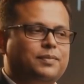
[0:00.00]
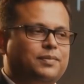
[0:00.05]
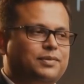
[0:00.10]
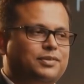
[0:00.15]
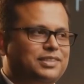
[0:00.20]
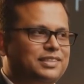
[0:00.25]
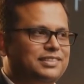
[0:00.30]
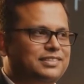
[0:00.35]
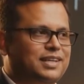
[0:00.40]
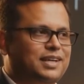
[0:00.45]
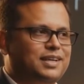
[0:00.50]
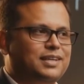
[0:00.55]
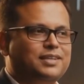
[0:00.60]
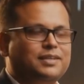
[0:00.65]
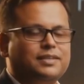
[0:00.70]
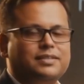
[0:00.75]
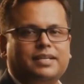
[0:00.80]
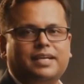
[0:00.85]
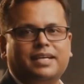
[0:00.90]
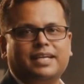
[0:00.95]
These are
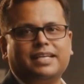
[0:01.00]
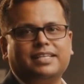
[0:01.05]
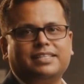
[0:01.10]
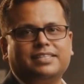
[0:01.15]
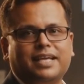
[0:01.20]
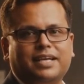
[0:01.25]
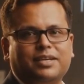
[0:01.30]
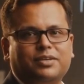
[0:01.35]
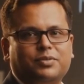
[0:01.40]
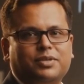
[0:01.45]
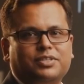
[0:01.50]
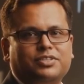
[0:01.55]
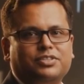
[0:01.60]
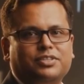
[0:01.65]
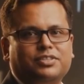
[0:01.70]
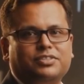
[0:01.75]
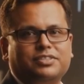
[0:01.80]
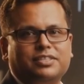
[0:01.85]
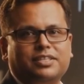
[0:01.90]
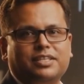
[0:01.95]
the exact questions